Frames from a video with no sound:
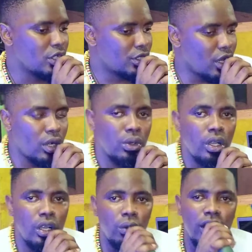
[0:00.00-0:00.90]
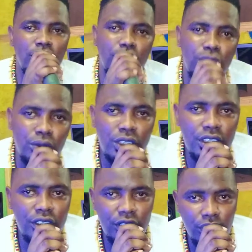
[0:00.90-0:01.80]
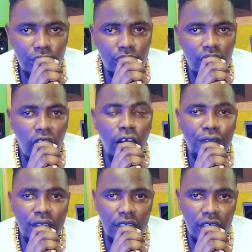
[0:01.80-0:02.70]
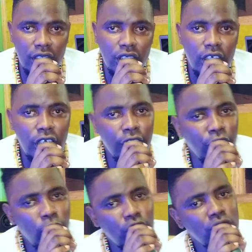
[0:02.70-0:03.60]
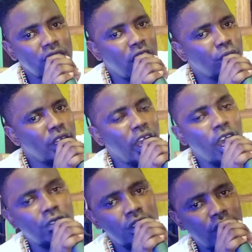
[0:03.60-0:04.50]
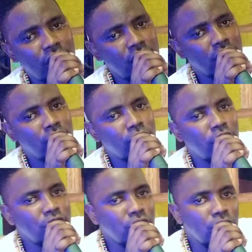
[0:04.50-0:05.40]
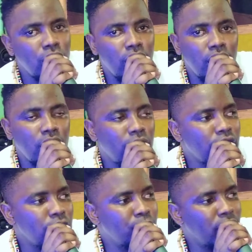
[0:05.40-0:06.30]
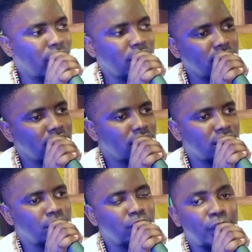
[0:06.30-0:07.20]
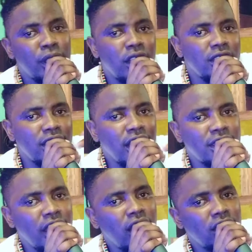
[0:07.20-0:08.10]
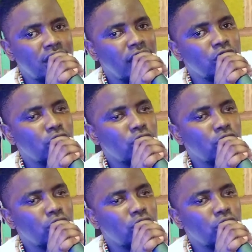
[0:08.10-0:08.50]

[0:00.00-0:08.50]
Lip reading: So what you need to do after that, when you're done with everything, when you put, but because there are things